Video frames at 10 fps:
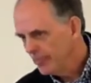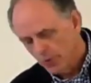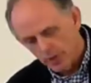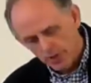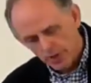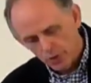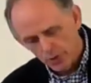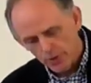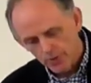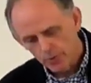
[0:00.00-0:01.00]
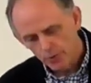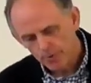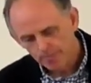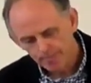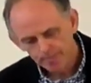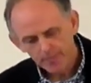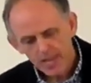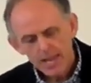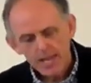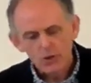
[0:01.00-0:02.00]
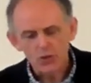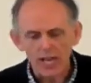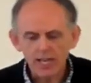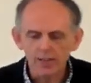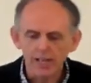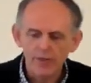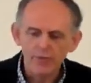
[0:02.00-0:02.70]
within the church. Secondly,